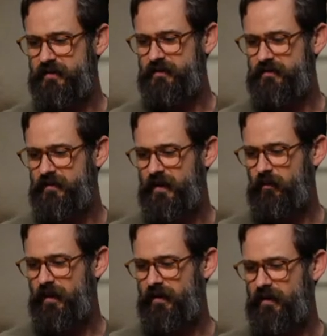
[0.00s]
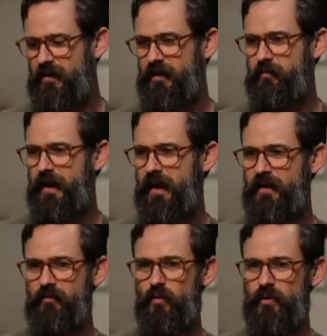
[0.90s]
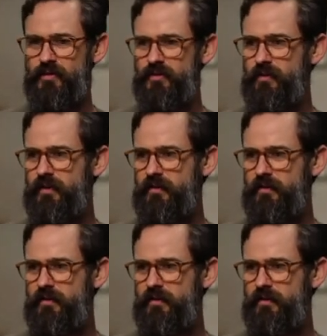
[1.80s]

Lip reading: And so that way I can keep adding more to it